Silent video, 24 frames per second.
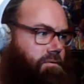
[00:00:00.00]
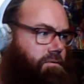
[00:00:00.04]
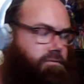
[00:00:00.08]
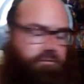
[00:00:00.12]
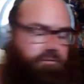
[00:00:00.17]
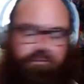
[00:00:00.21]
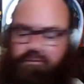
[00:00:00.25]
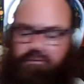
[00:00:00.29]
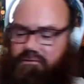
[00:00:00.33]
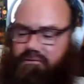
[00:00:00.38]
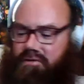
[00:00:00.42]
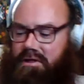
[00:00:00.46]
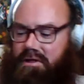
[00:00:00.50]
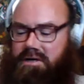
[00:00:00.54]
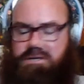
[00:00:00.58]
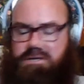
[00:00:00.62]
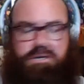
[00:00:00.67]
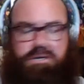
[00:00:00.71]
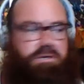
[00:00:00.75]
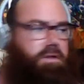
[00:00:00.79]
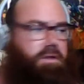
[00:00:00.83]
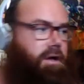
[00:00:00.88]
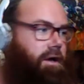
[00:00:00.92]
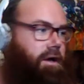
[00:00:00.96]

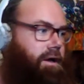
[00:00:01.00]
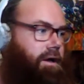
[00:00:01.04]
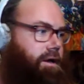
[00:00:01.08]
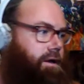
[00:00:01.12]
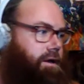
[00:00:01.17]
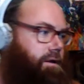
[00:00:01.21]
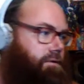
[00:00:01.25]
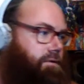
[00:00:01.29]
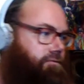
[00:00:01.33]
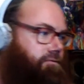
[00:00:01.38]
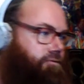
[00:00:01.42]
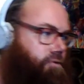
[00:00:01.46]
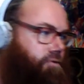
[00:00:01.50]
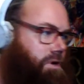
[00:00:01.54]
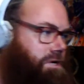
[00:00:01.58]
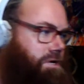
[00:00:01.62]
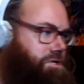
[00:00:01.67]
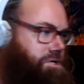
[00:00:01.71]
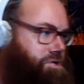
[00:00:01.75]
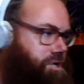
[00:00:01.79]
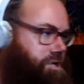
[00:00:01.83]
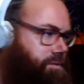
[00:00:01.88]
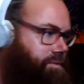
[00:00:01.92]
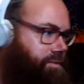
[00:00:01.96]
Fleshlight. Free
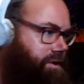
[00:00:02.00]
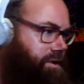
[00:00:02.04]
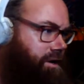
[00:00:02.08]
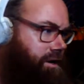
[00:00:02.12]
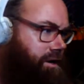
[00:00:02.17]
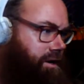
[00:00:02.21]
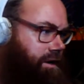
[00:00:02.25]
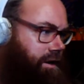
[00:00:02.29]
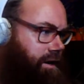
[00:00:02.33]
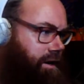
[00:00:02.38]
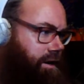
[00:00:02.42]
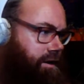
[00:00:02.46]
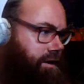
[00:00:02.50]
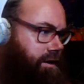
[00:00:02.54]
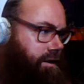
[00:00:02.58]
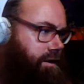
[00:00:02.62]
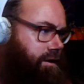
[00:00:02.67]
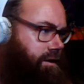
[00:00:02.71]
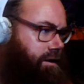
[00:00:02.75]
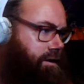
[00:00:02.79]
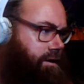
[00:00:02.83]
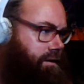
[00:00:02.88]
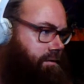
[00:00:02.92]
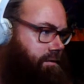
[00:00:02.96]
shipping at
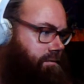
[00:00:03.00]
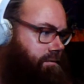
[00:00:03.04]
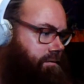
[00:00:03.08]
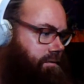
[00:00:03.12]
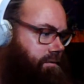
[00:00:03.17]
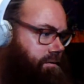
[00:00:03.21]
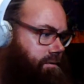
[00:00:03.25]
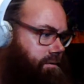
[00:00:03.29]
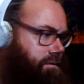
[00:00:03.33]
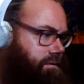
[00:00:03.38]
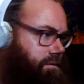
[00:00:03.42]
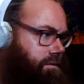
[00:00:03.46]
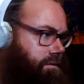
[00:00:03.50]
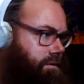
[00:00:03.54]
99.